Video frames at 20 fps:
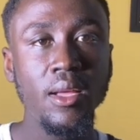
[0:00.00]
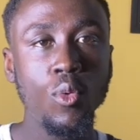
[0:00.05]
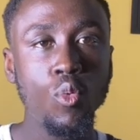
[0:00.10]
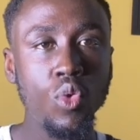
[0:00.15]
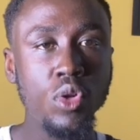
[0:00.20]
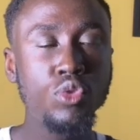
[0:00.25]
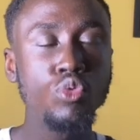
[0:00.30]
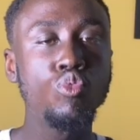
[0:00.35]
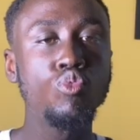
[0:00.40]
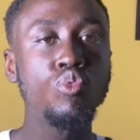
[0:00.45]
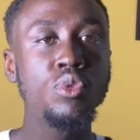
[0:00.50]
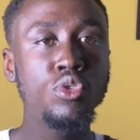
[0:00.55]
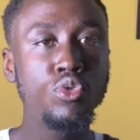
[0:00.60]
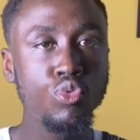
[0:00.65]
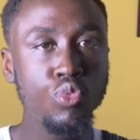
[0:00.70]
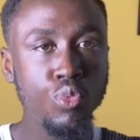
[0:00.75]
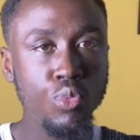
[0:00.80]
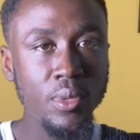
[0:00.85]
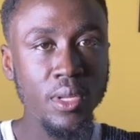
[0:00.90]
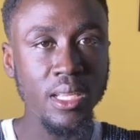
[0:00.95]
which
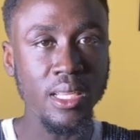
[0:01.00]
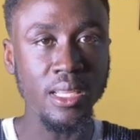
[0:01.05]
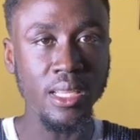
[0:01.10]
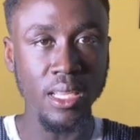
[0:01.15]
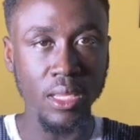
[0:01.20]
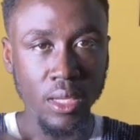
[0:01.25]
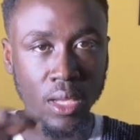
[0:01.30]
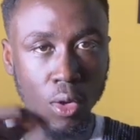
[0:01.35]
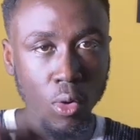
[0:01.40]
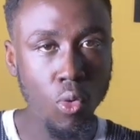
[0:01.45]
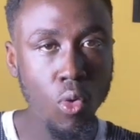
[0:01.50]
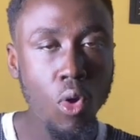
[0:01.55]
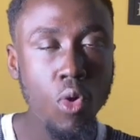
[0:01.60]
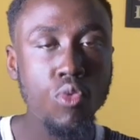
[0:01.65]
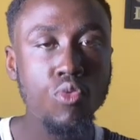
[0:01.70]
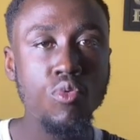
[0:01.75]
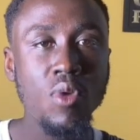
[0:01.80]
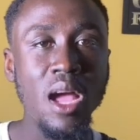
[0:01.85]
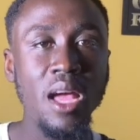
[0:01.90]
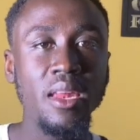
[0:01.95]
will in the
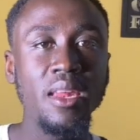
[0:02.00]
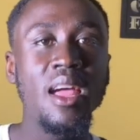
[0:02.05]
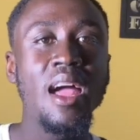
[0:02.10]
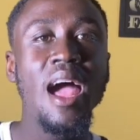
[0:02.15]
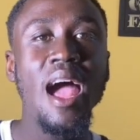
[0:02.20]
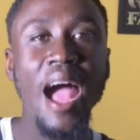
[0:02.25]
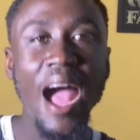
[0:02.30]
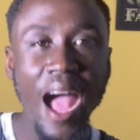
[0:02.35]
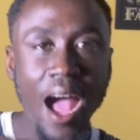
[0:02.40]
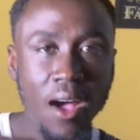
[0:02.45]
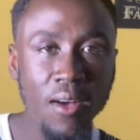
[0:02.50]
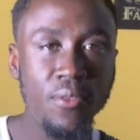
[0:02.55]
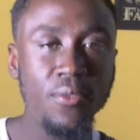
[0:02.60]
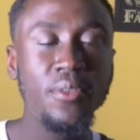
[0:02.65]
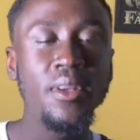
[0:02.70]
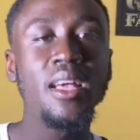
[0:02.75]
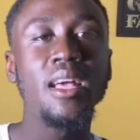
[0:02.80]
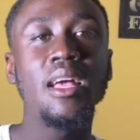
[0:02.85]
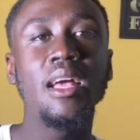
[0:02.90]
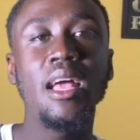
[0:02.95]
long run have
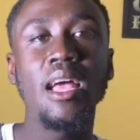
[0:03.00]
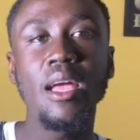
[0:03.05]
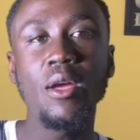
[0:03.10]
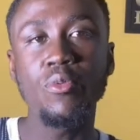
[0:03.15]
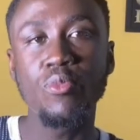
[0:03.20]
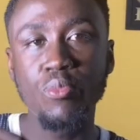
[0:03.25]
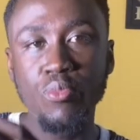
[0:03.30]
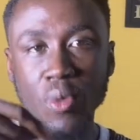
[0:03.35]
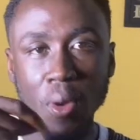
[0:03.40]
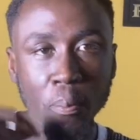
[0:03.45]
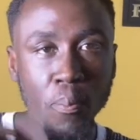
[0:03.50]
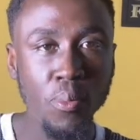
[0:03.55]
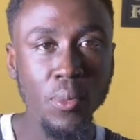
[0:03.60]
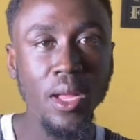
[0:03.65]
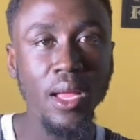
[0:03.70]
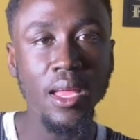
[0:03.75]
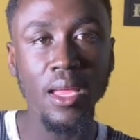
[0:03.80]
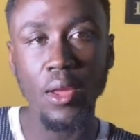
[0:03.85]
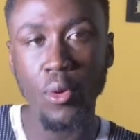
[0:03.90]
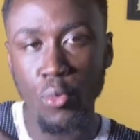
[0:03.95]
a
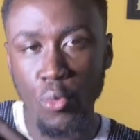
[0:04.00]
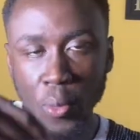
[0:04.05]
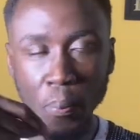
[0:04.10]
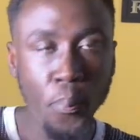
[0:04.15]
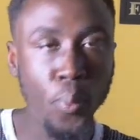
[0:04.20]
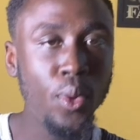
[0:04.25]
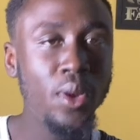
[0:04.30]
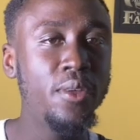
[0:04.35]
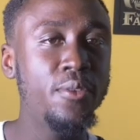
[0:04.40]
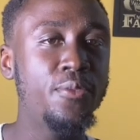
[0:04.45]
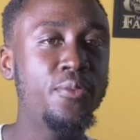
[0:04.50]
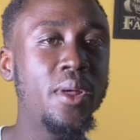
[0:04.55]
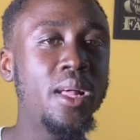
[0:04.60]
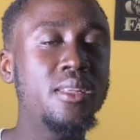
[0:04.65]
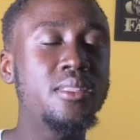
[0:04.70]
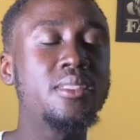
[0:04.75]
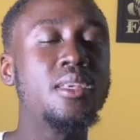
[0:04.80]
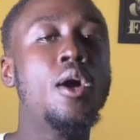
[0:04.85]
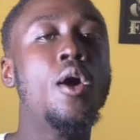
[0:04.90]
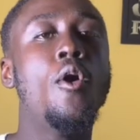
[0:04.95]
ripple
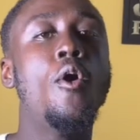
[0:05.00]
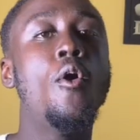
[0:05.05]
effect